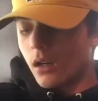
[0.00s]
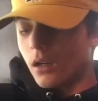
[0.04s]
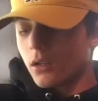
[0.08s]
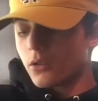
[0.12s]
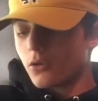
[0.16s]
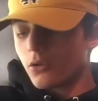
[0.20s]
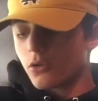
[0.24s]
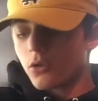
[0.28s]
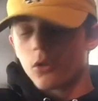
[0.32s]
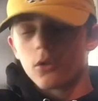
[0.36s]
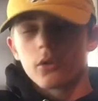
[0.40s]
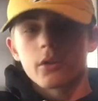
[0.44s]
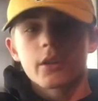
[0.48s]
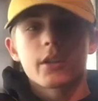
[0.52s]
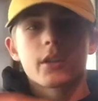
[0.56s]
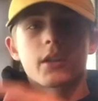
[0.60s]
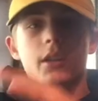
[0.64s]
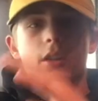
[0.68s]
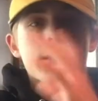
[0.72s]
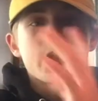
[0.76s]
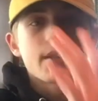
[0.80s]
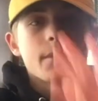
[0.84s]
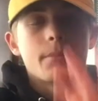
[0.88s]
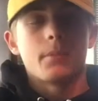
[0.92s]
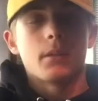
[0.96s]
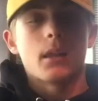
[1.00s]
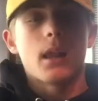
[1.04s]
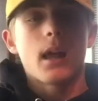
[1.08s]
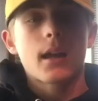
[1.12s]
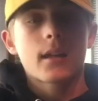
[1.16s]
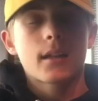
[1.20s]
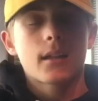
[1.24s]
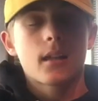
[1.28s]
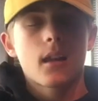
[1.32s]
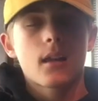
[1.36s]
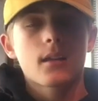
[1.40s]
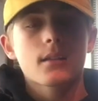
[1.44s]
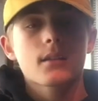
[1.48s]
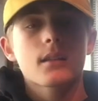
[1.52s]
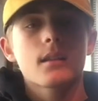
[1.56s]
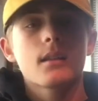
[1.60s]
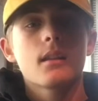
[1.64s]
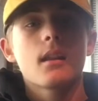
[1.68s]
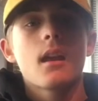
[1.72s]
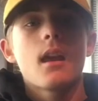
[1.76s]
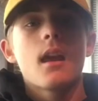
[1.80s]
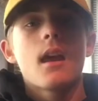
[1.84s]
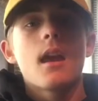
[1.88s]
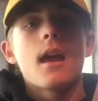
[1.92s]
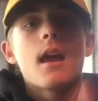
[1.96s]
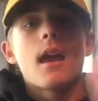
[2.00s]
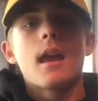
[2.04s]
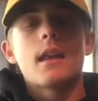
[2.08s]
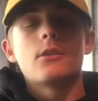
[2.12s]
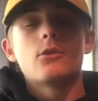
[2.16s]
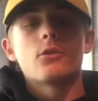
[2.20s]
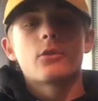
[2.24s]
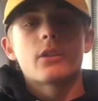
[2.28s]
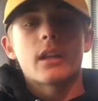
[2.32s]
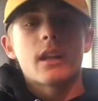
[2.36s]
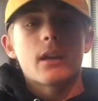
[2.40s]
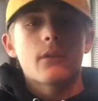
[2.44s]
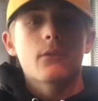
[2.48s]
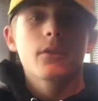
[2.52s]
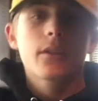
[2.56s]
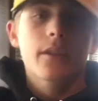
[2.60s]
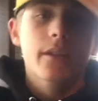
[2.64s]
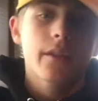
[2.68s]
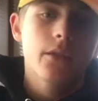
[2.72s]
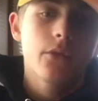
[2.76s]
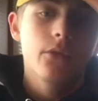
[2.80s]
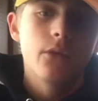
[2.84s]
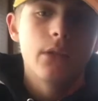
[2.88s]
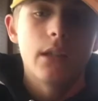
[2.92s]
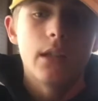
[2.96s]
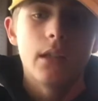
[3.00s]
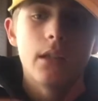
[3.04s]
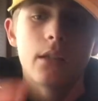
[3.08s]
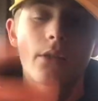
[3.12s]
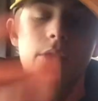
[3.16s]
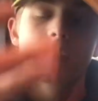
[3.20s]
you'll go into the supply closet, and you'll get everything you need.